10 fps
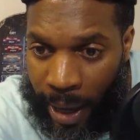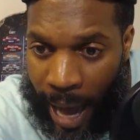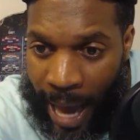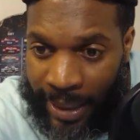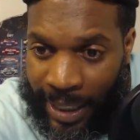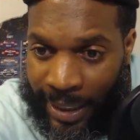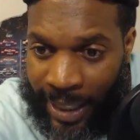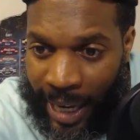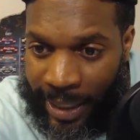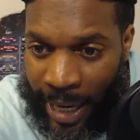Isaac
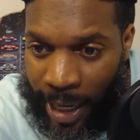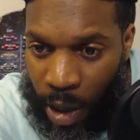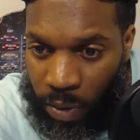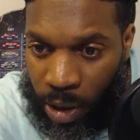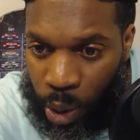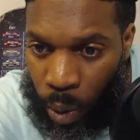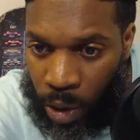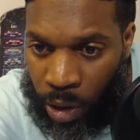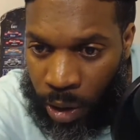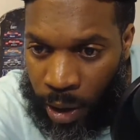says, I need Russell
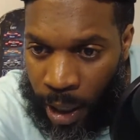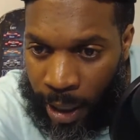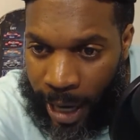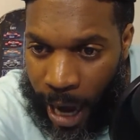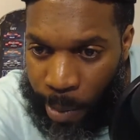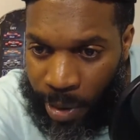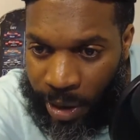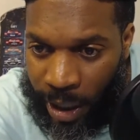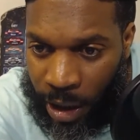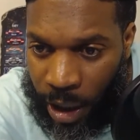Wilson, Dobbins,
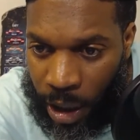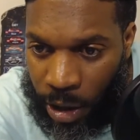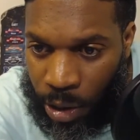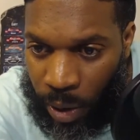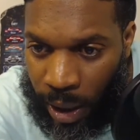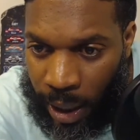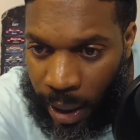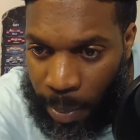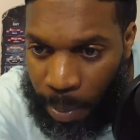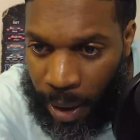and Tucker to
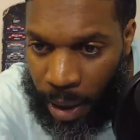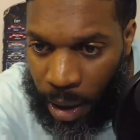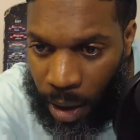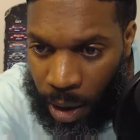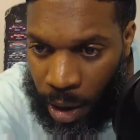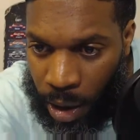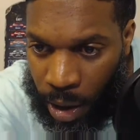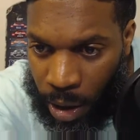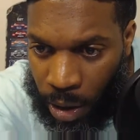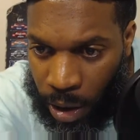get me
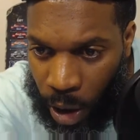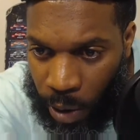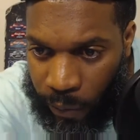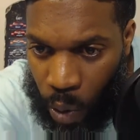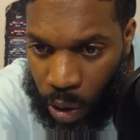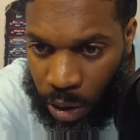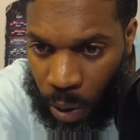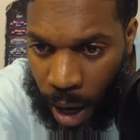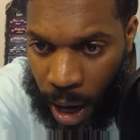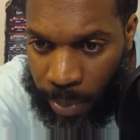34,
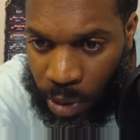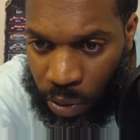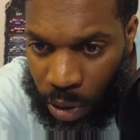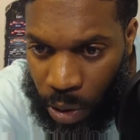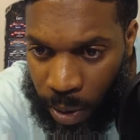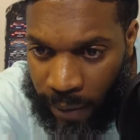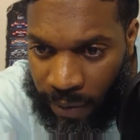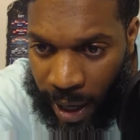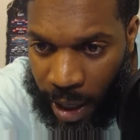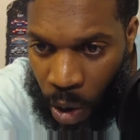so I'm screwed if
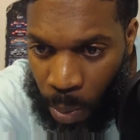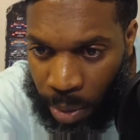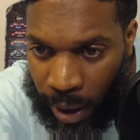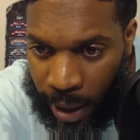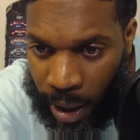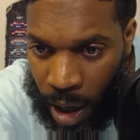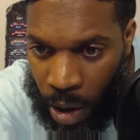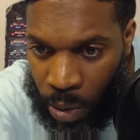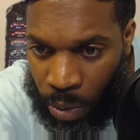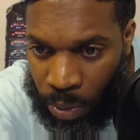they don't play
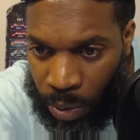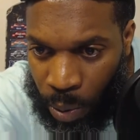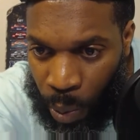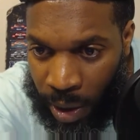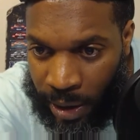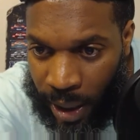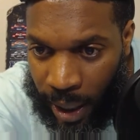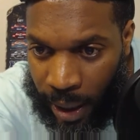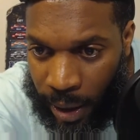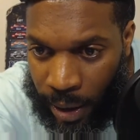on
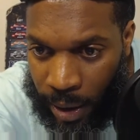Wednesday.